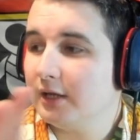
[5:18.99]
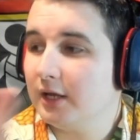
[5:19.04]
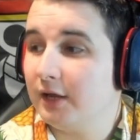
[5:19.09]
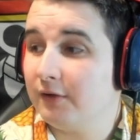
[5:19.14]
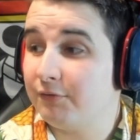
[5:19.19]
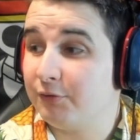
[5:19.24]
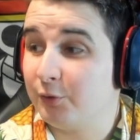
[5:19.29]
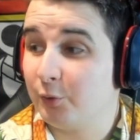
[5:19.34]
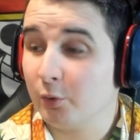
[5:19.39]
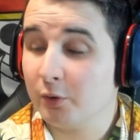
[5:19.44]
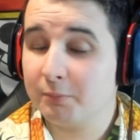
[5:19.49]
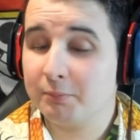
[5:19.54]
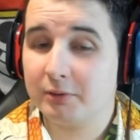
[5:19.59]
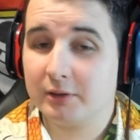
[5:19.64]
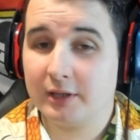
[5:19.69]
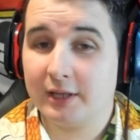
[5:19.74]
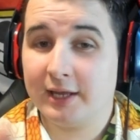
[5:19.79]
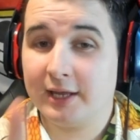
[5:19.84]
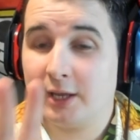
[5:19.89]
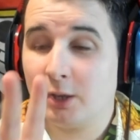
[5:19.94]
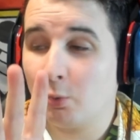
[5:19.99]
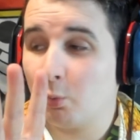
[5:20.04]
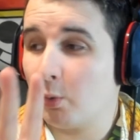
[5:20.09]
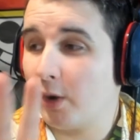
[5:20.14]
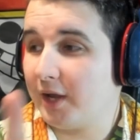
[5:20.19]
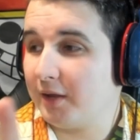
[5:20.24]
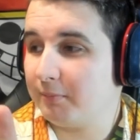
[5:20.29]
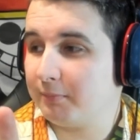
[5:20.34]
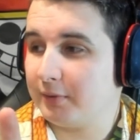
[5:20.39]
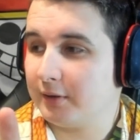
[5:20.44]
If you're playing
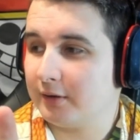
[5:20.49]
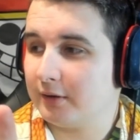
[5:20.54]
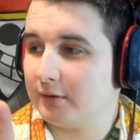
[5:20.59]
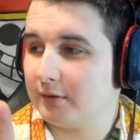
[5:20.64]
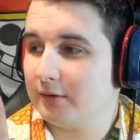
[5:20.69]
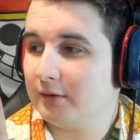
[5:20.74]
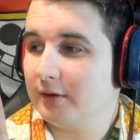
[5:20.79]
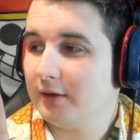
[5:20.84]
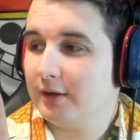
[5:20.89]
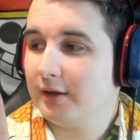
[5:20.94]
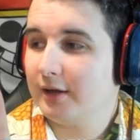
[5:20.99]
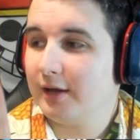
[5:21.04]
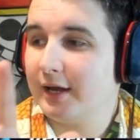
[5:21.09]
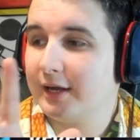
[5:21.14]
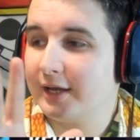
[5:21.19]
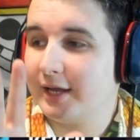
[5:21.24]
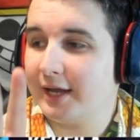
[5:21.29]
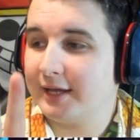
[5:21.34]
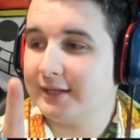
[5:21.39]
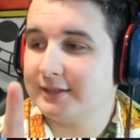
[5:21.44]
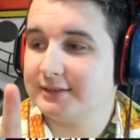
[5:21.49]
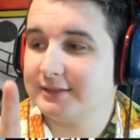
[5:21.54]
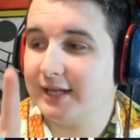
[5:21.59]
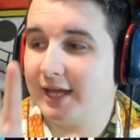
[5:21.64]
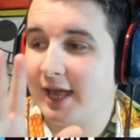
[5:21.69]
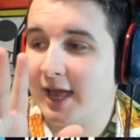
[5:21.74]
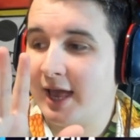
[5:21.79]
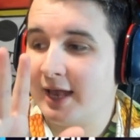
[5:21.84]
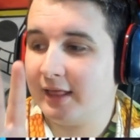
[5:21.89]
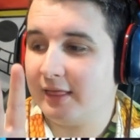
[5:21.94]
Whitebeard against
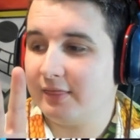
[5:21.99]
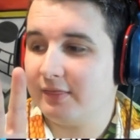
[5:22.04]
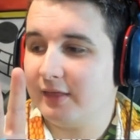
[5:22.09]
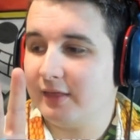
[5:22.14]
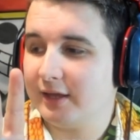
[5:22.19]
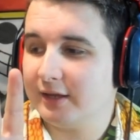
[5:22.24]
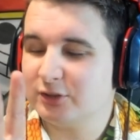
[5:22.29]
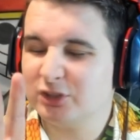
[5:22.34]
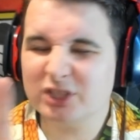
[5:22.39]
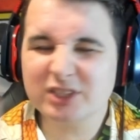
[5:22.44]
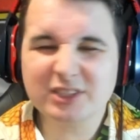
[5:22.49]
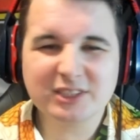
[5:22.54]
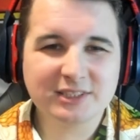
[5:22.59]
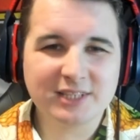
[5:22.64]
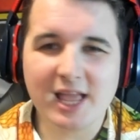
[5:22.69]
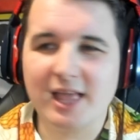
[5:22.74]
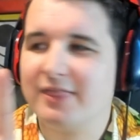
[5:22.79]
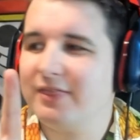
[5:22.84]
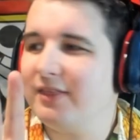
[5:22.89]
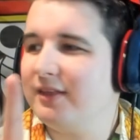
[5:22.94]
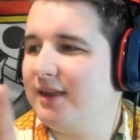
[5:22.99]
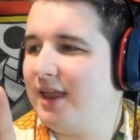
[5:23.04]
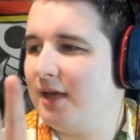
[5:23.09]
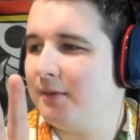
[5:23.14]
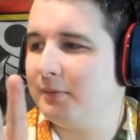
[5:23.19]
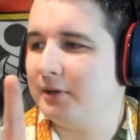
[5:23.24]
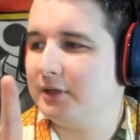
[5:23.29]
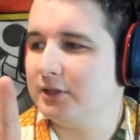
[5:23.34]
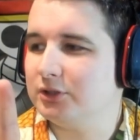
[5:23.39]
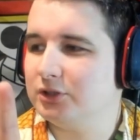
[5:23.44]
anything, just take the
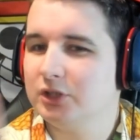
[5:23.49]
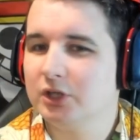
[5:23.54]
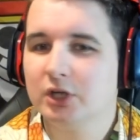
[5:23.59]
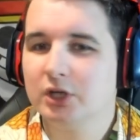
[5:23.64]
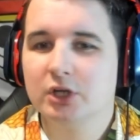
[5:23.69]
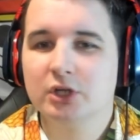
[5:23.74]
damage.